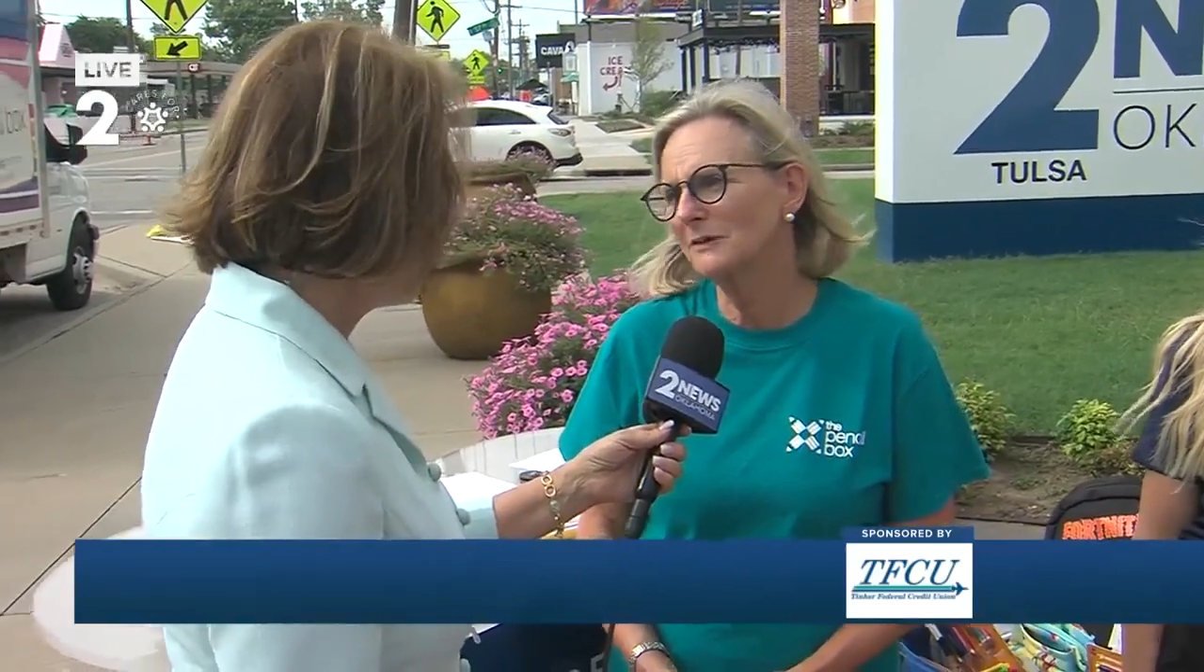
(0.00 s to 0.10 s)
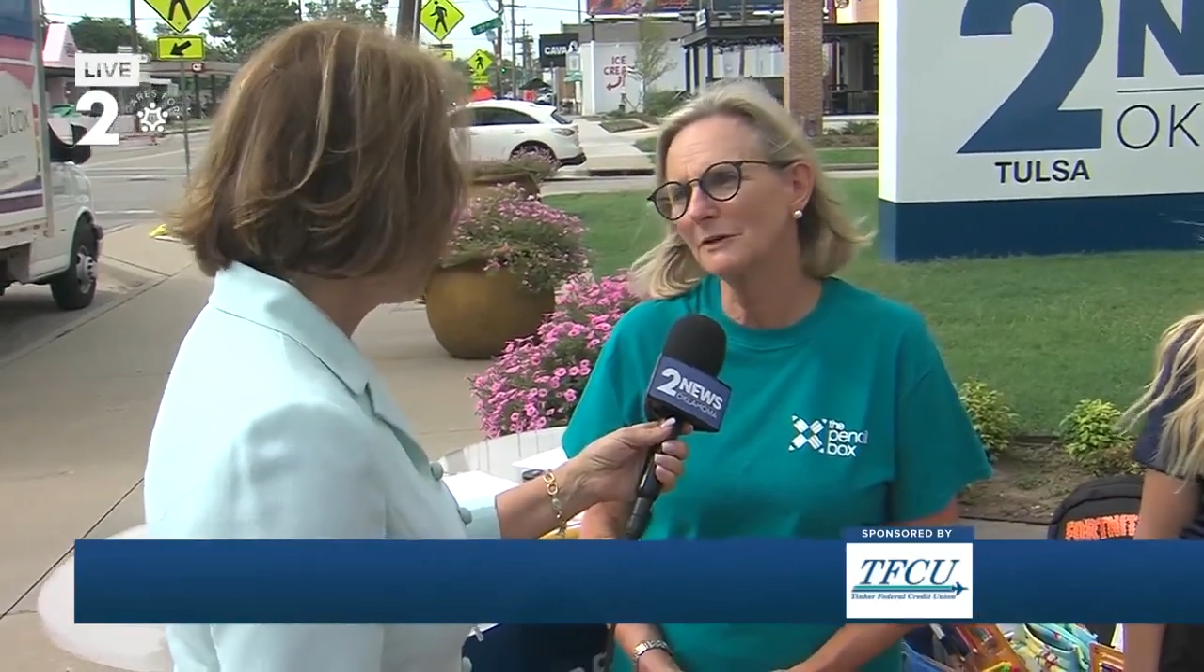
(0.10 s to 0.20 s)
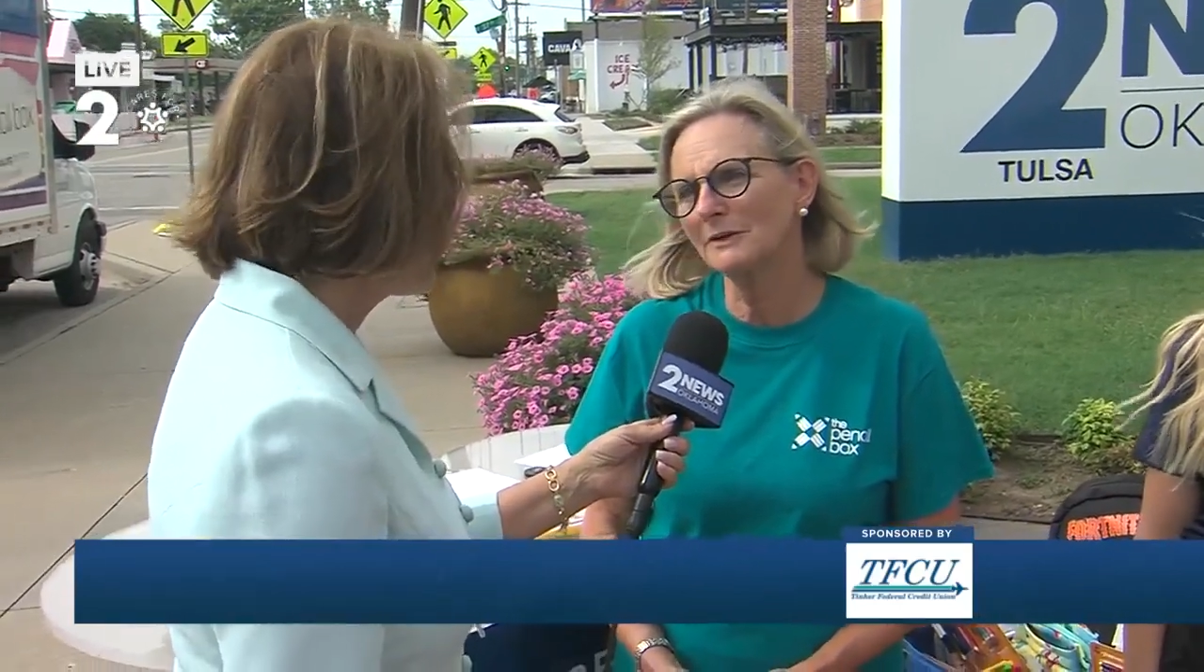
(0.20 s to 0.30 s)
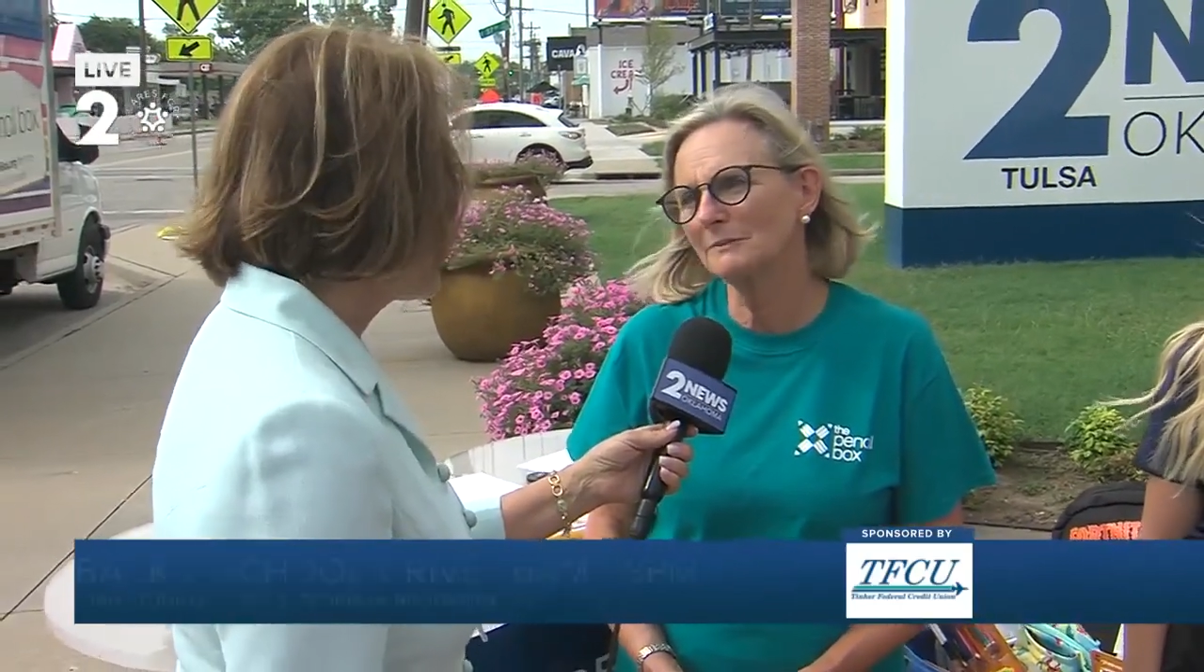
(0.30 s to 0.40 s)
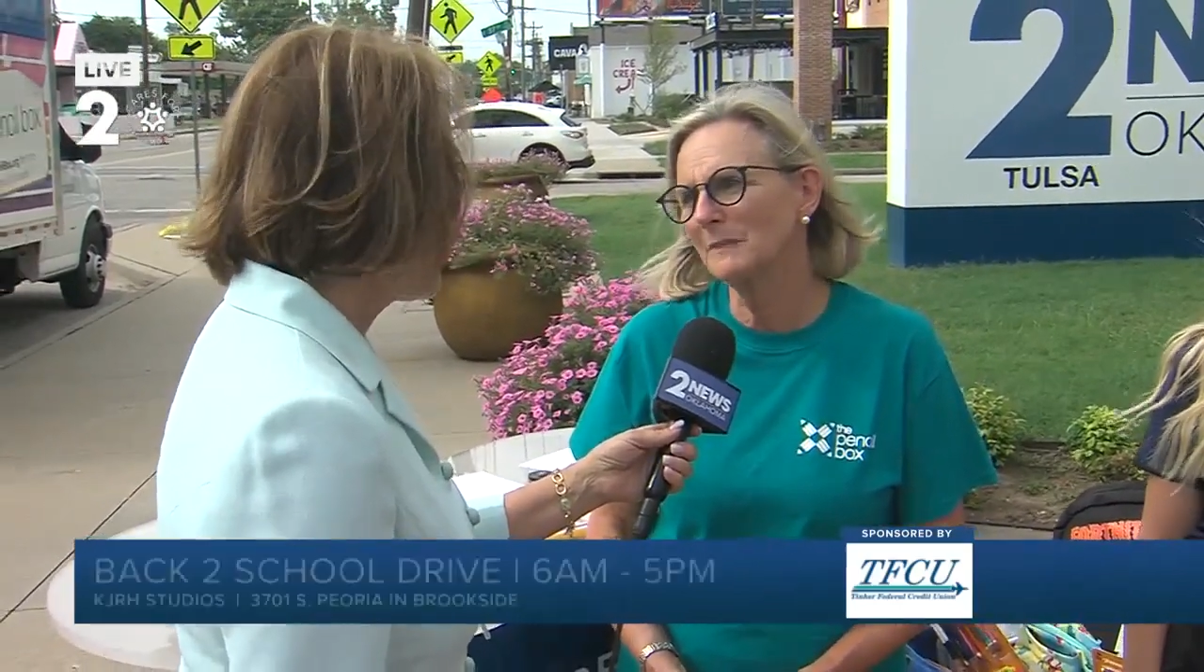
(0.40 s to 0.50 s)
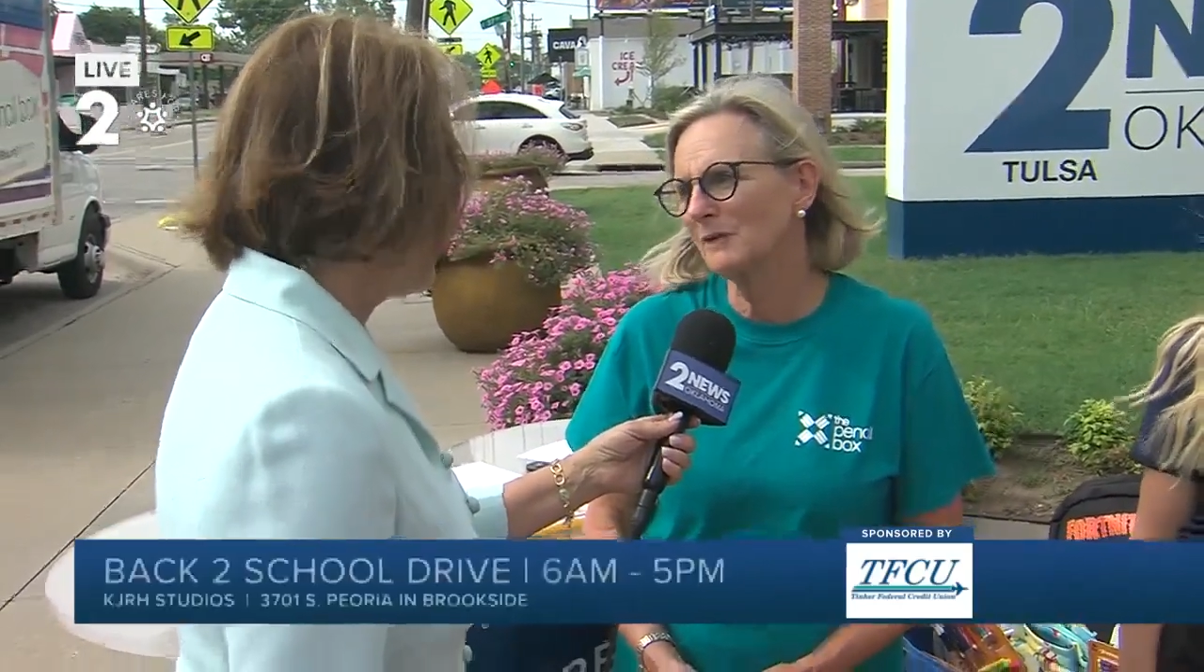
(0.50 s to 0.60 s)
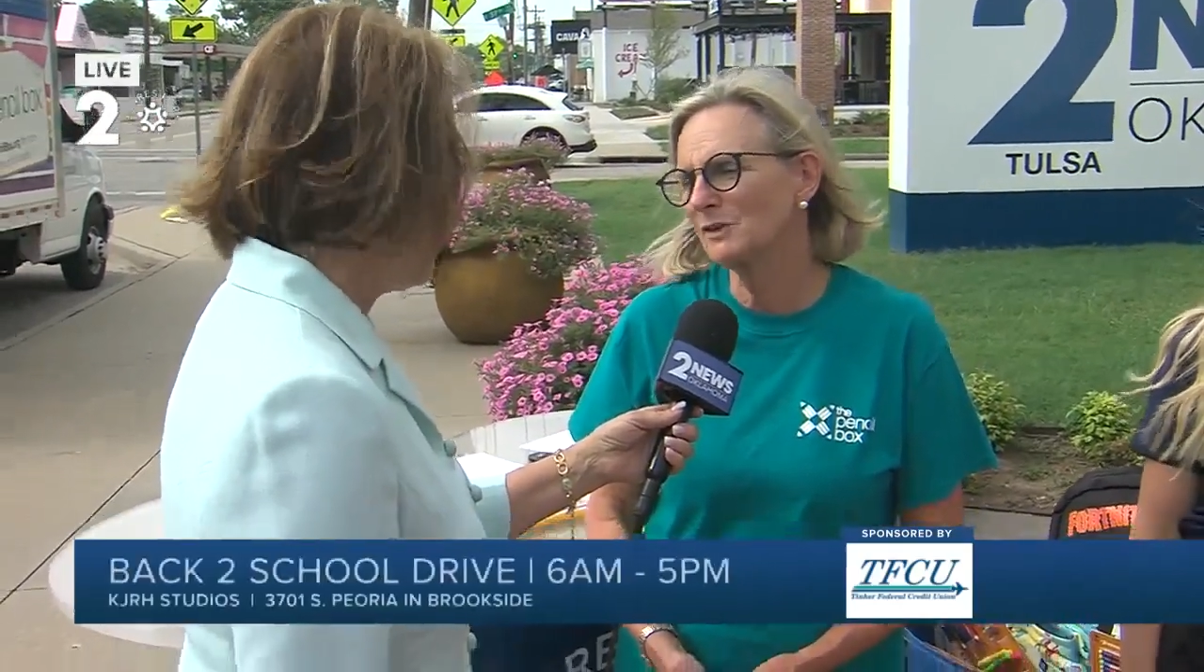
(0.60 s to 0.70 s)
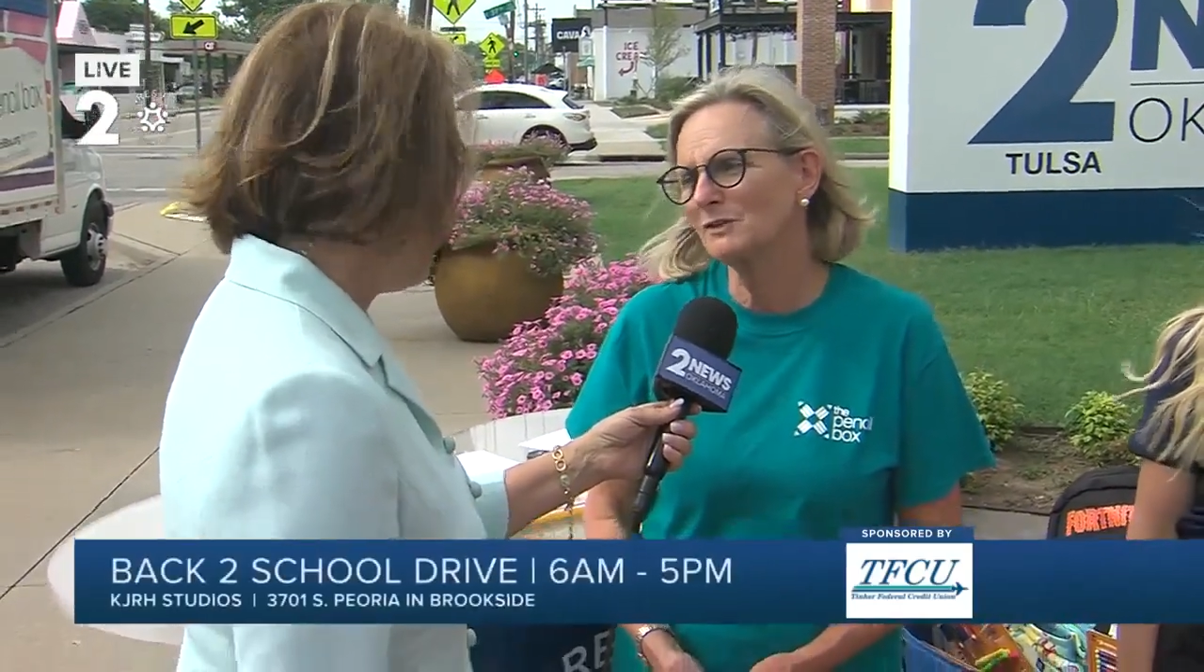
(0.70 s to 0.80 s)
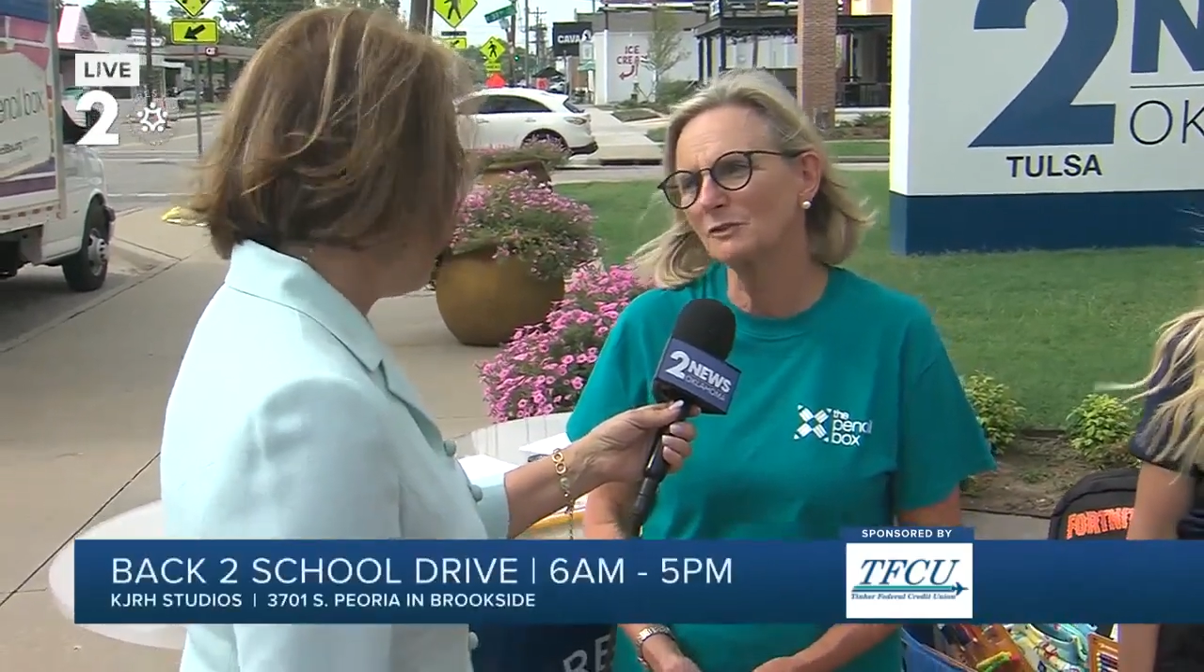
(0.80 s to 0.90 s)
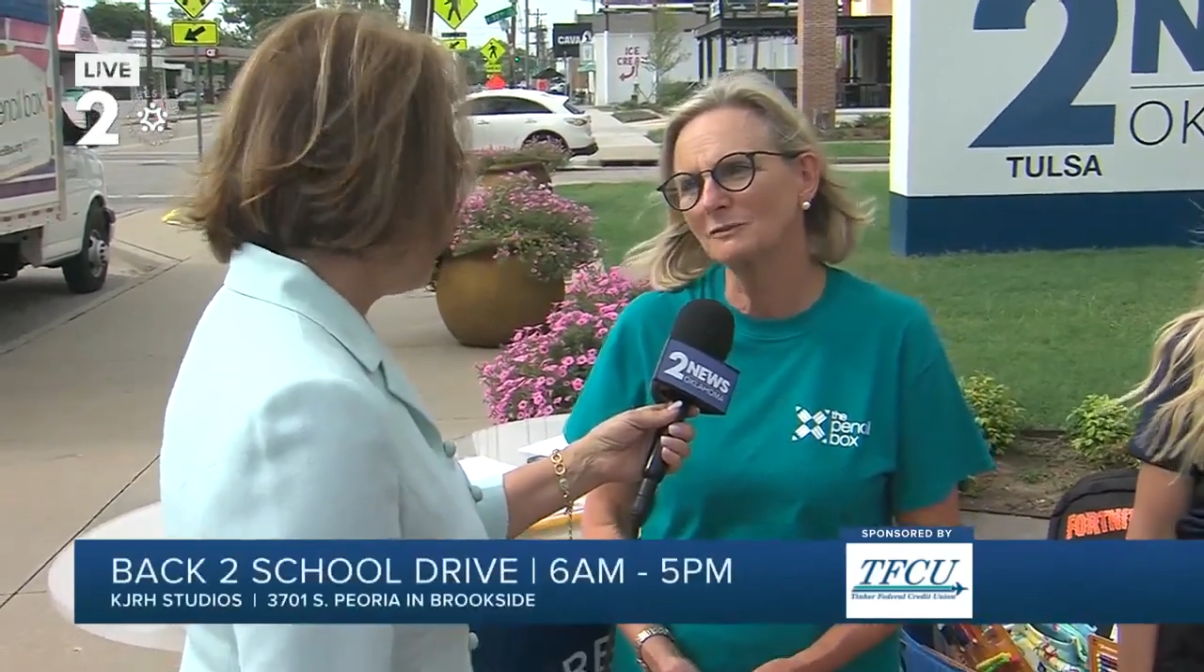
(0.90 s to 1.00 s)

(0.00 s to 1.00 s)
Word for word: very much